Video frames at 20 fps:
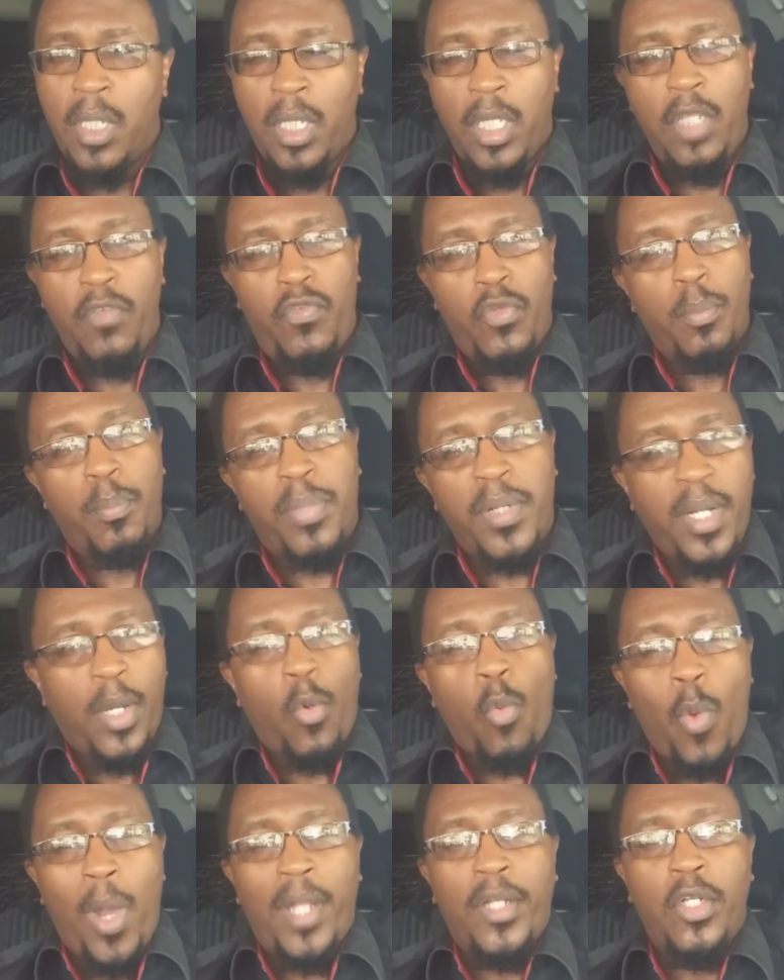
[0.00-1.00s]
If you
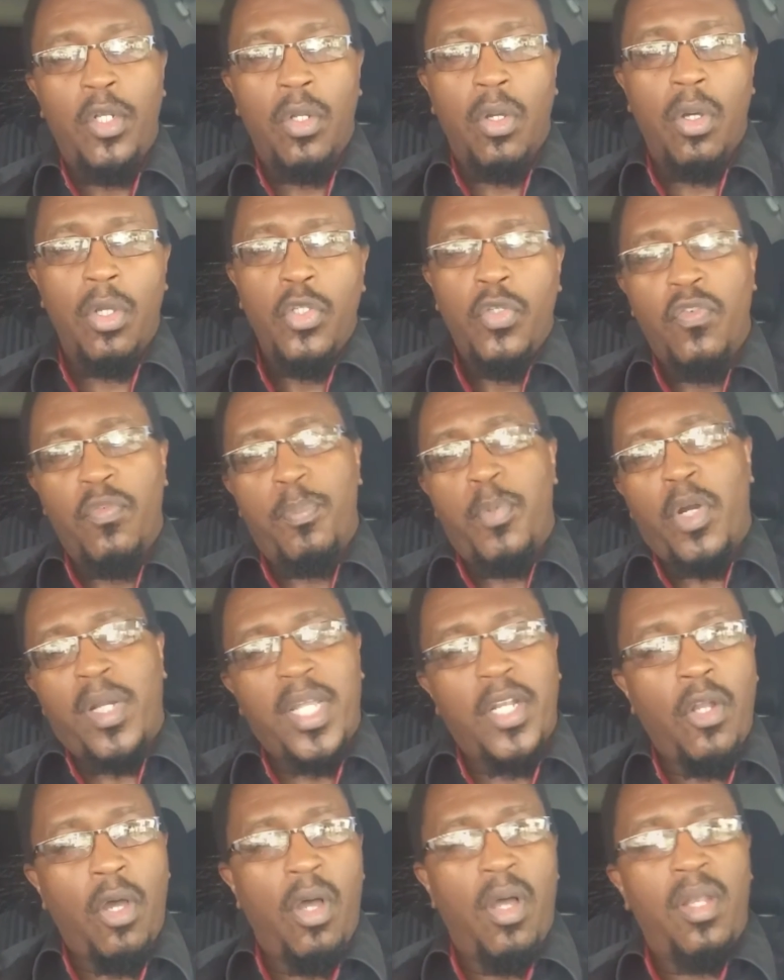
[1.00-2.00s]
break one law, you've
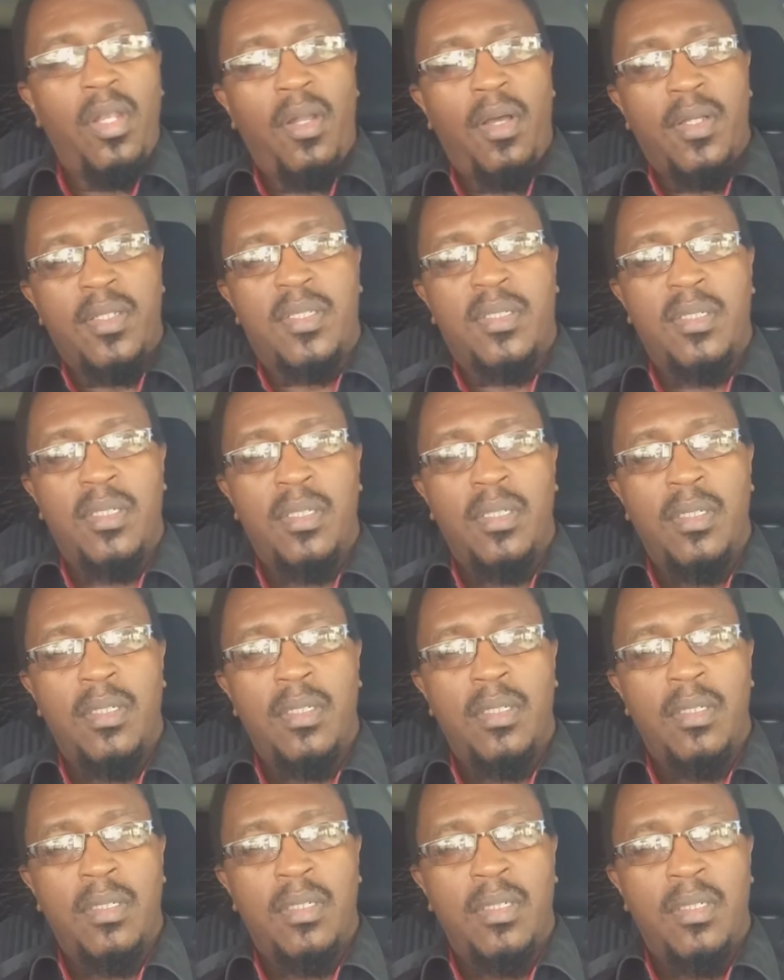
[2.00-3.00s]
broken all laws.
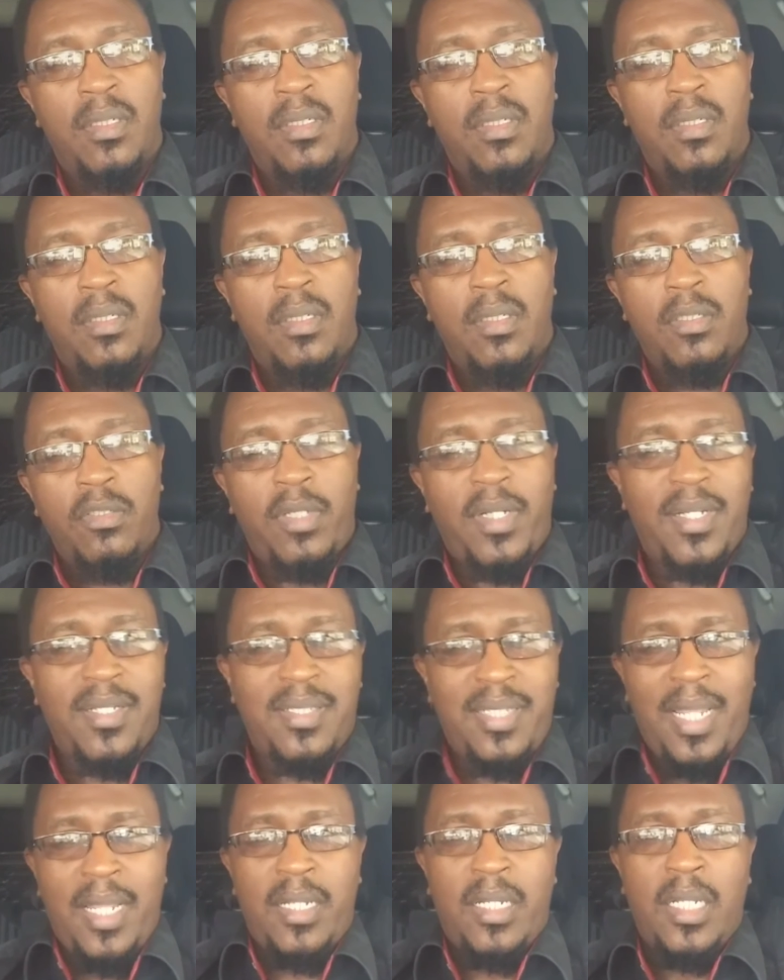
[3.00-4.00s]
You
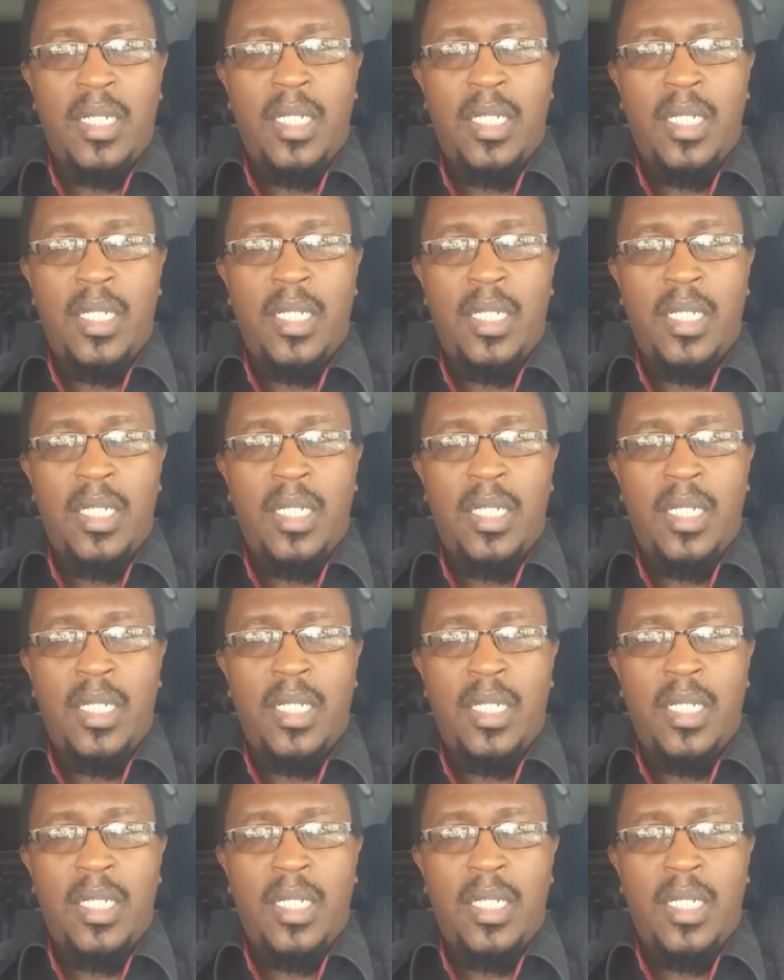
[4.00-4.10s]
understand?